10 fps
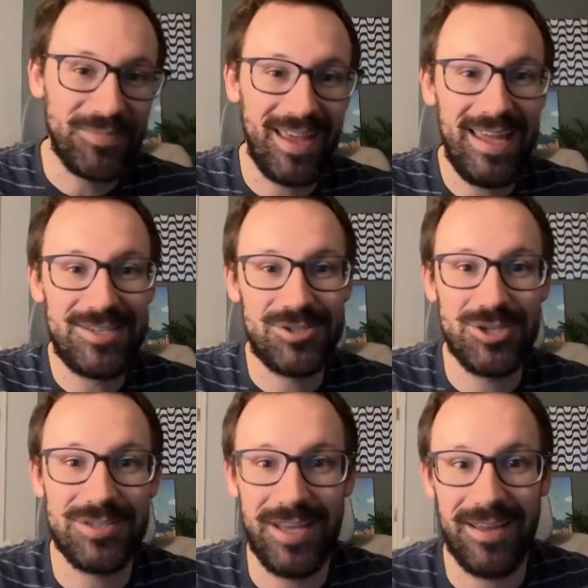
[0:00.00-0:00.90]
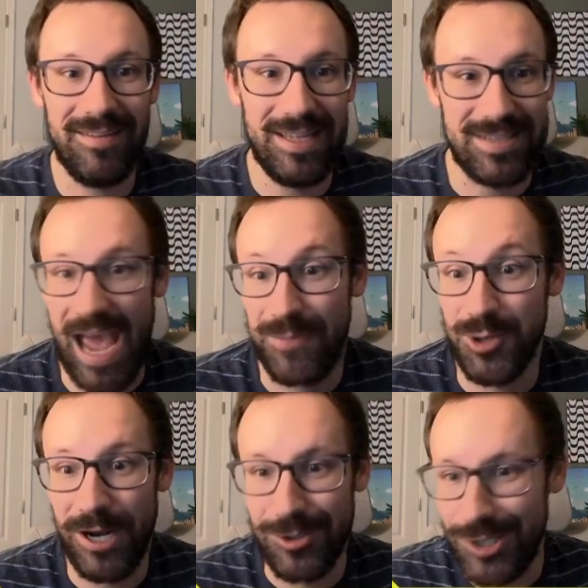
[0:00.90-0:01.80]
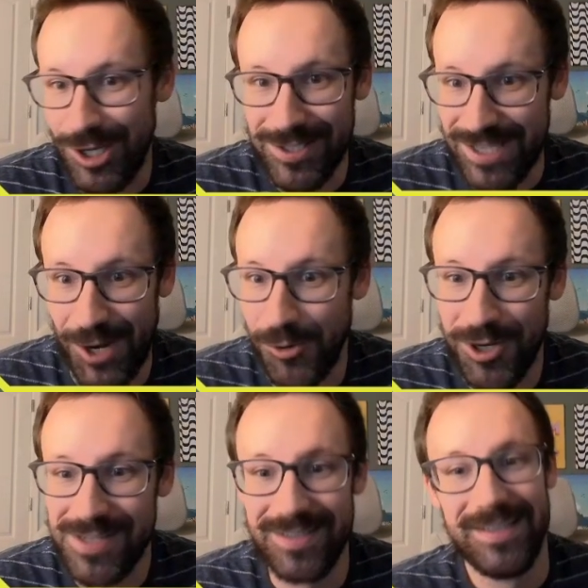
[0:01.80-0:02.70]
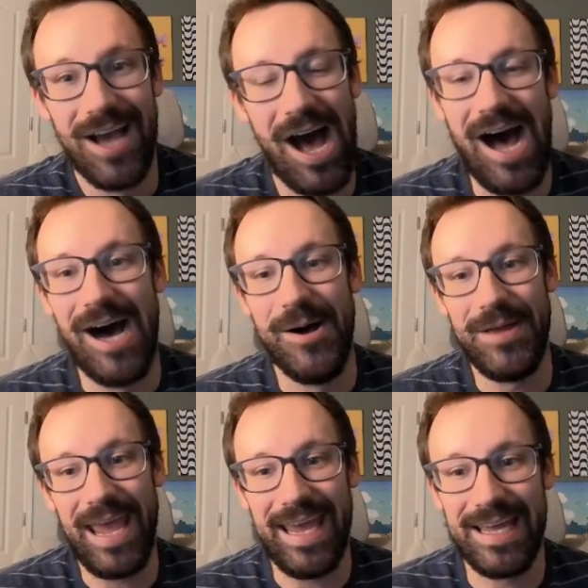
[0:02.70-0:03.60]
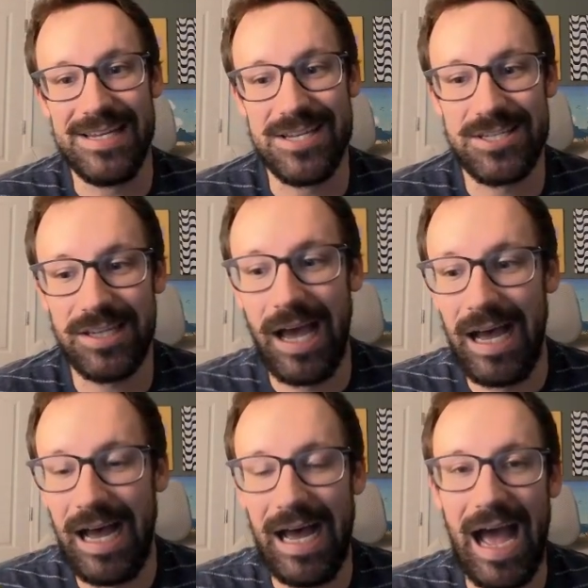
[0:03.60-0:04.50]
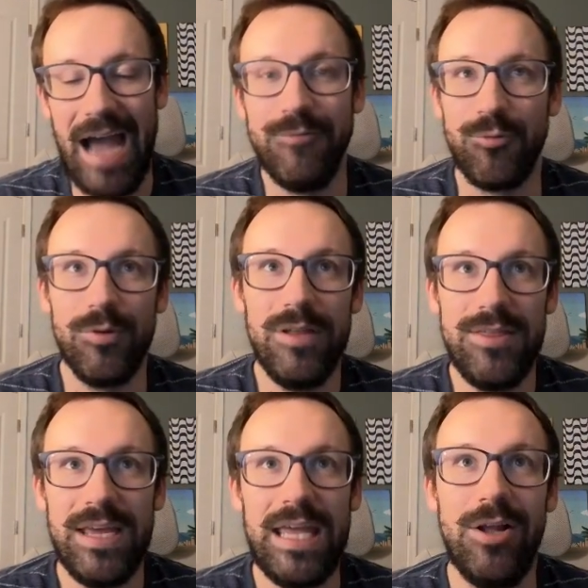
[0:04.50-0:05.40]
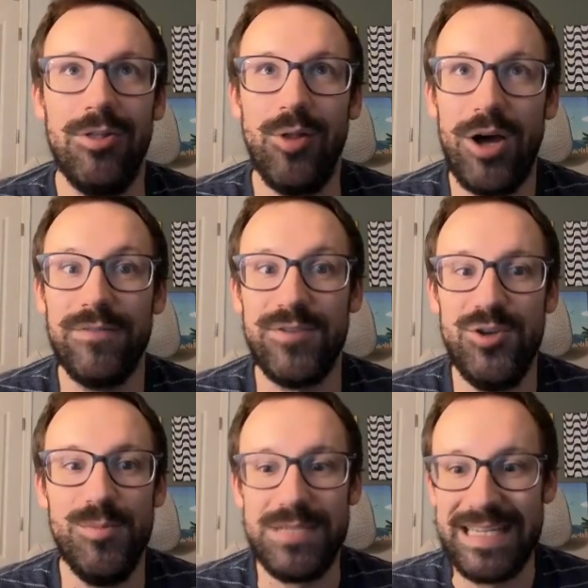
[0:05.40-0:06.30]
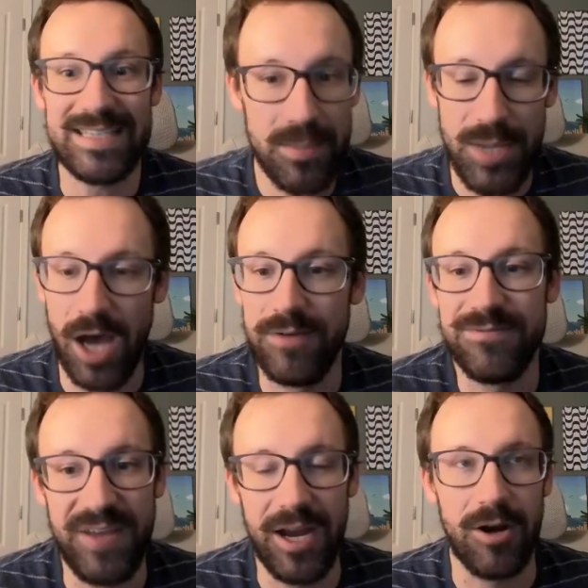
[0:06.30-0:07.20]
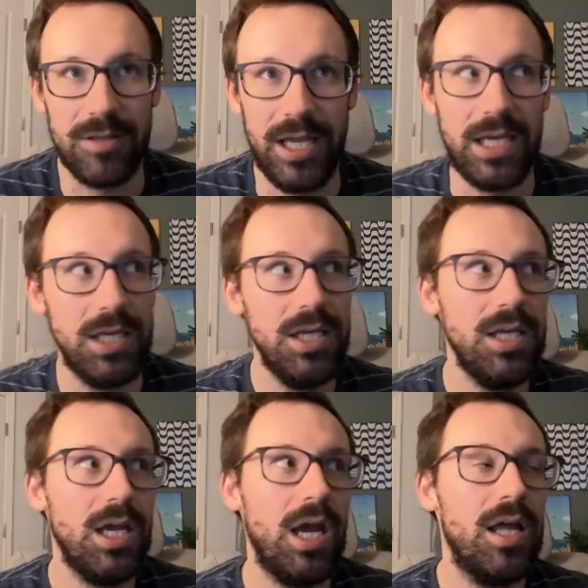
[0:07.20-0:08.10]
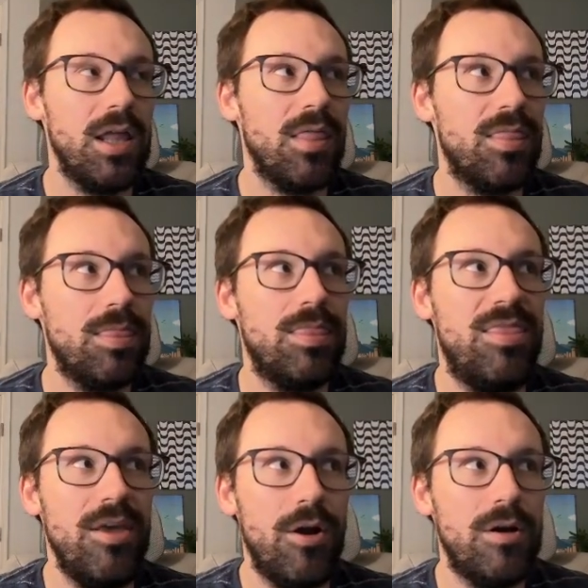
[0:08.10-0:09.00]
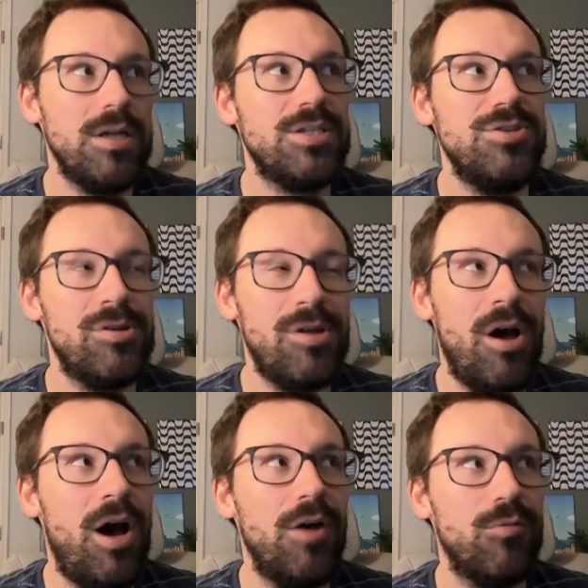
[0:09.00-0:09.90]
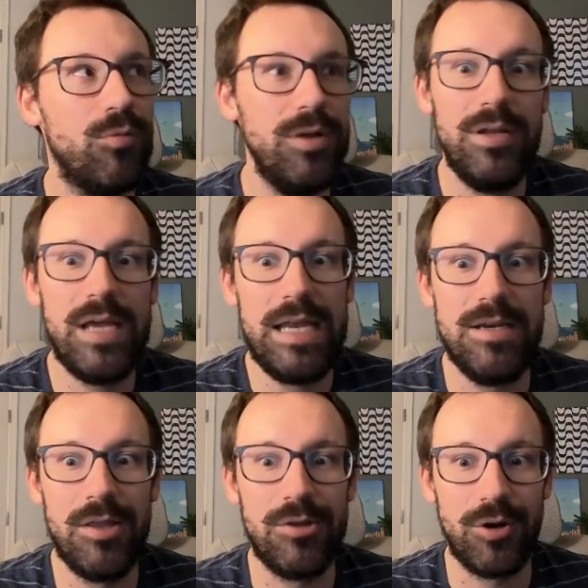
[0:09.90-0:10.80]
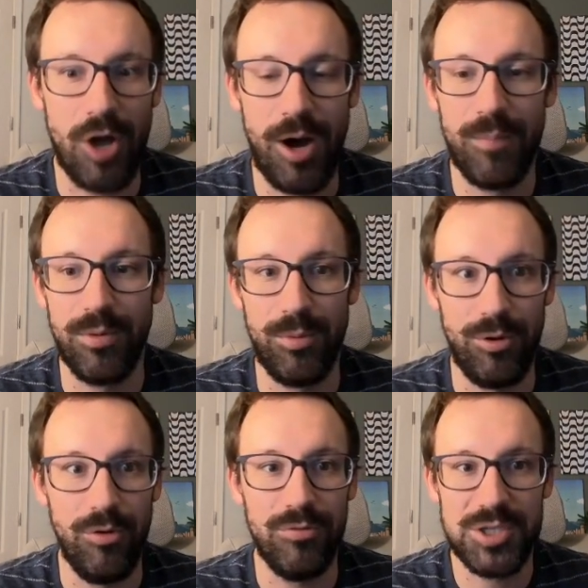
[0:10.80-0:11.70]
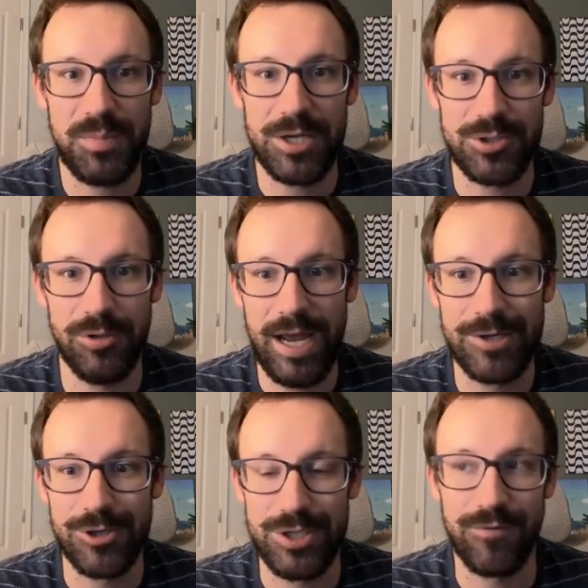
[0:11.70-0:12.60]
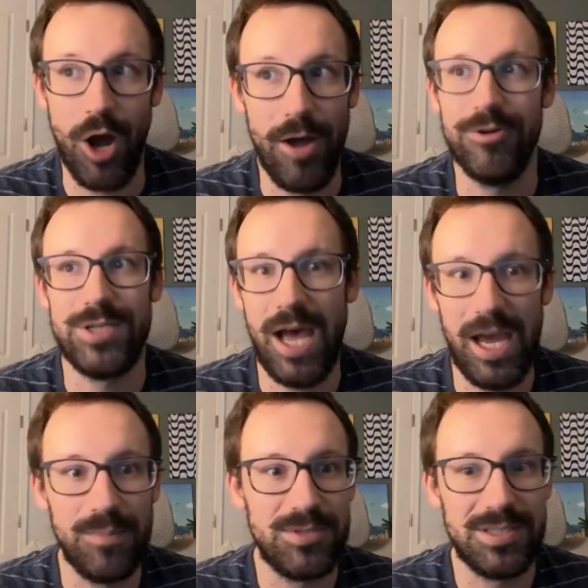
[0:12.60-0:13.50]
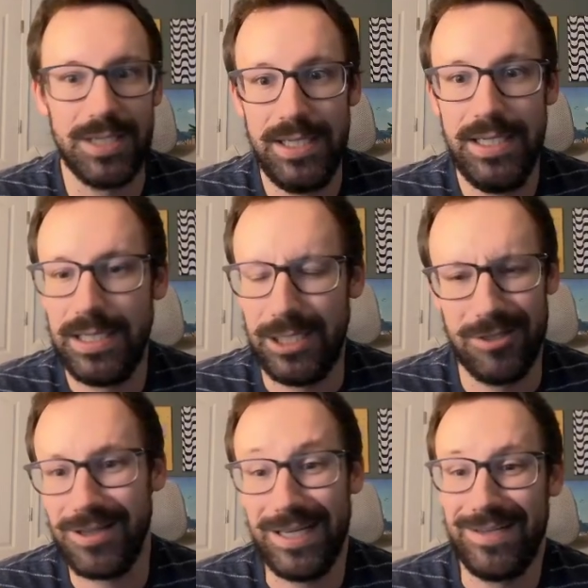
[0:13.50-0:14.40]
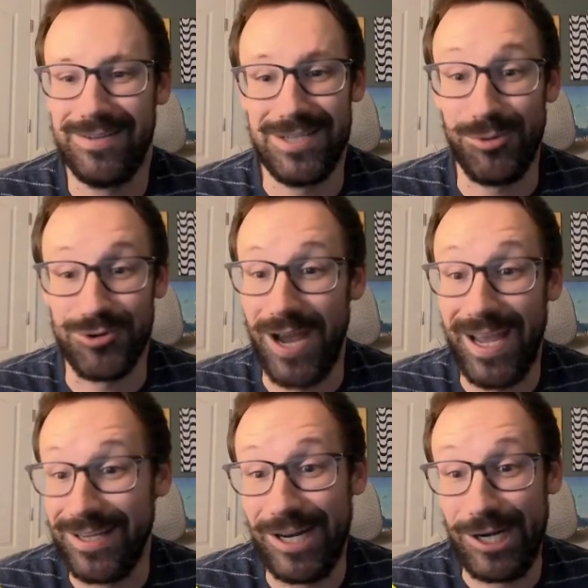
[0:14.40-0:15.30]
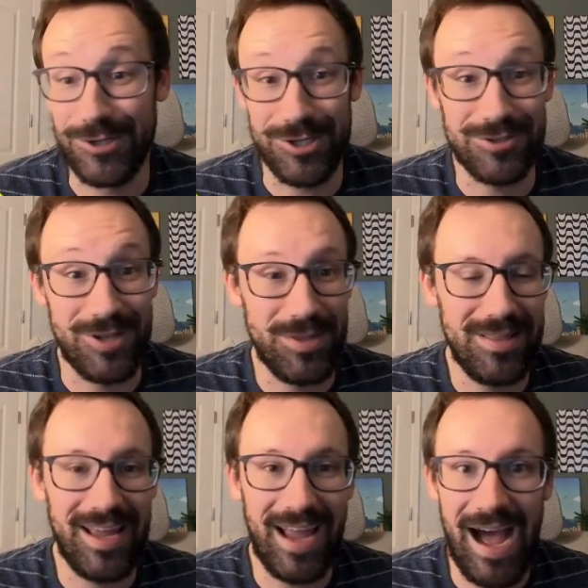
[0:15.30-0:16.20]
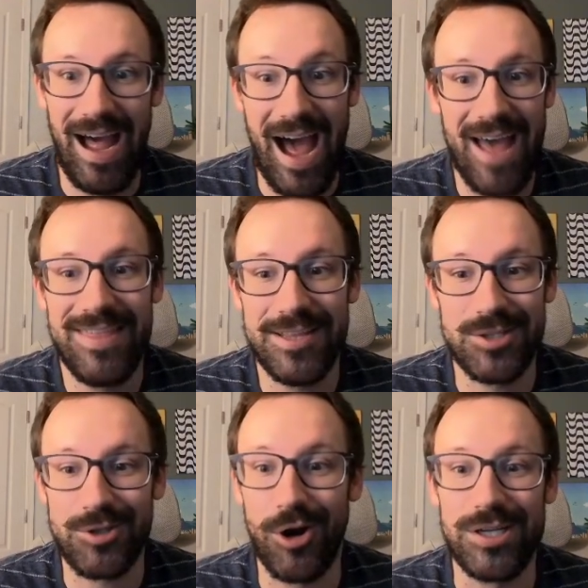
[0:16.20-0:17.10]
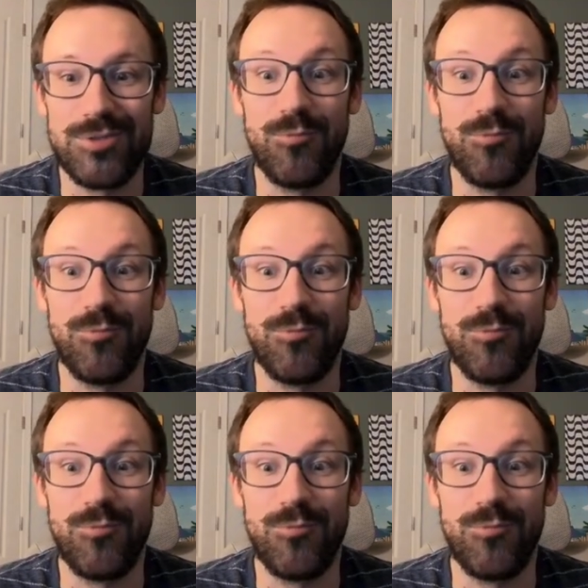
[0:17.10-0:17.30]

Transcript: It's just like it's capture energy on steroids, and I really think in a lot of cubes it's going to be unfair. Like, there is not really another comparable special energy for other types other than like Double Dragon Energy or something. Like, I think this card is